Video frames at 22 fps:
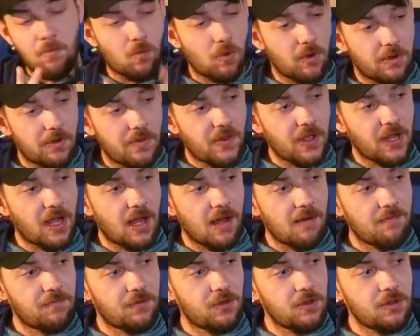One thing I
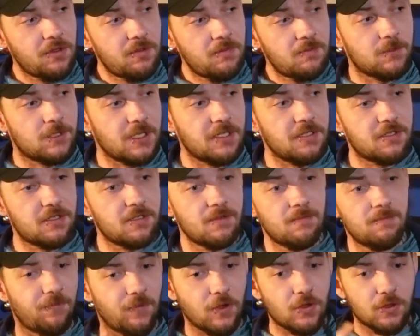have done since
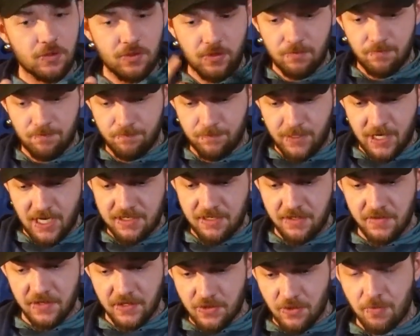first
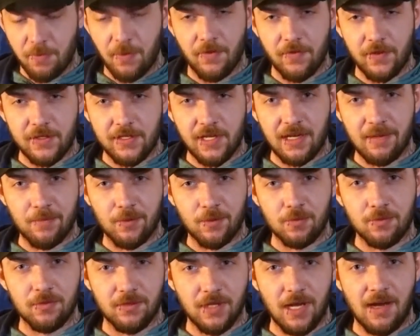setting this up on the
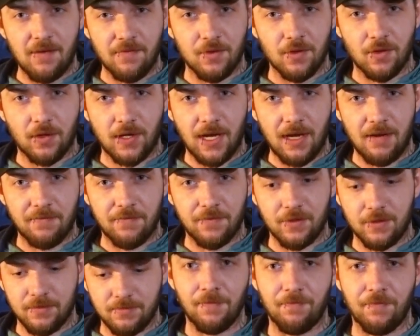table to have a look at
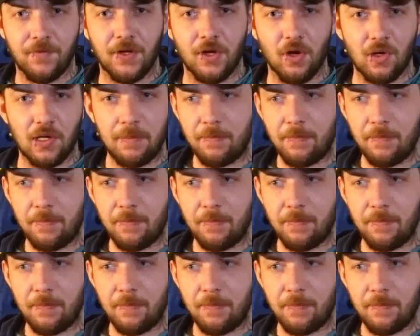for finale